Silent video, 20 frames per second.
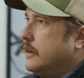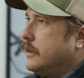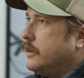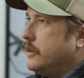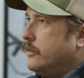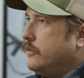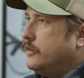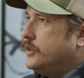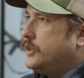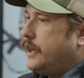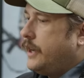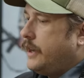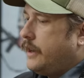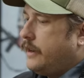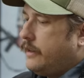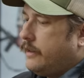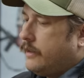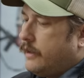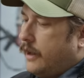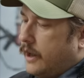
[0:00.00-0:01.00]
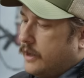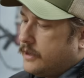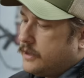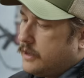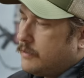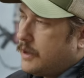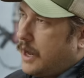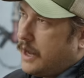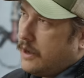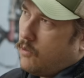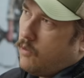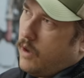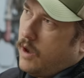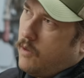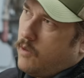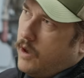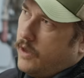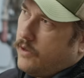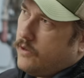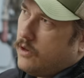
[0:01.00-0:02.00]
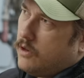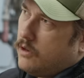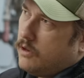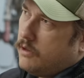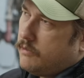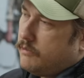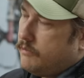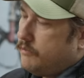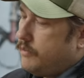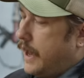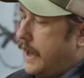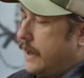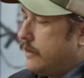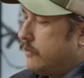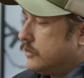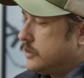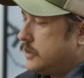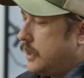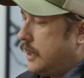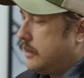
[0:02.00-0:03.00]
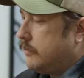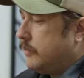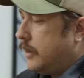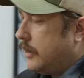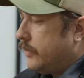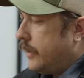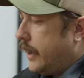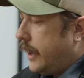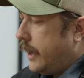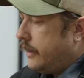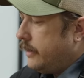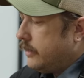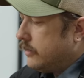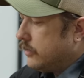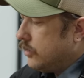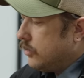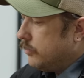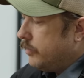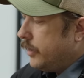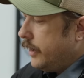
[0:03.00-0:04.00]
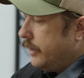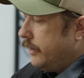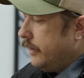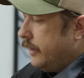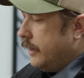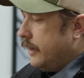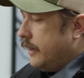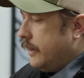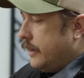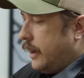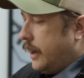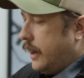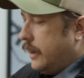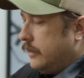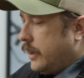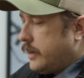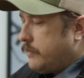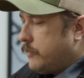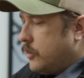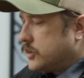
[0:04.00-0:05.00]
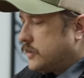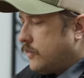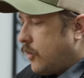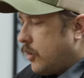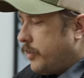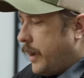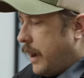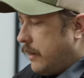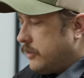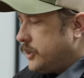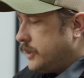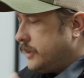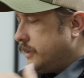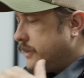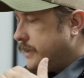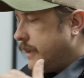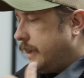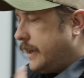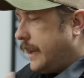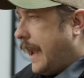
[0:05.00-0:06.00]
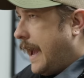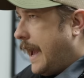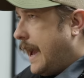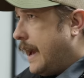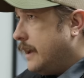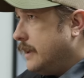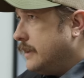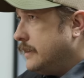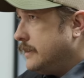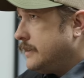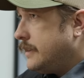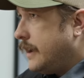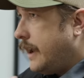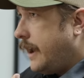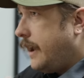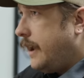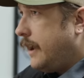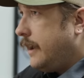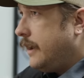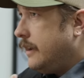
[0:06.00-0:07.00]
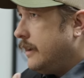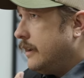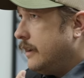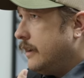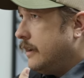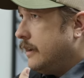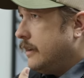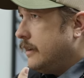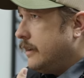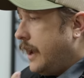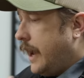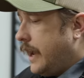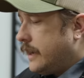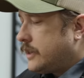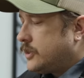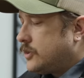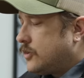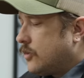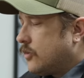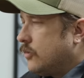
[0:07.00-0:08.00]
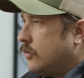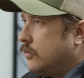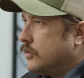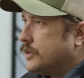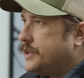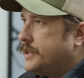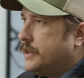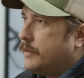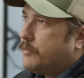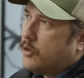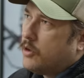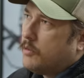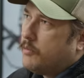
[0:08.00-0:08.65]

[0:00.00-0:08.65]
using some kind of wet weather bag. We'll talk about that in a little bit. Like most of our pouches, it has a external zipper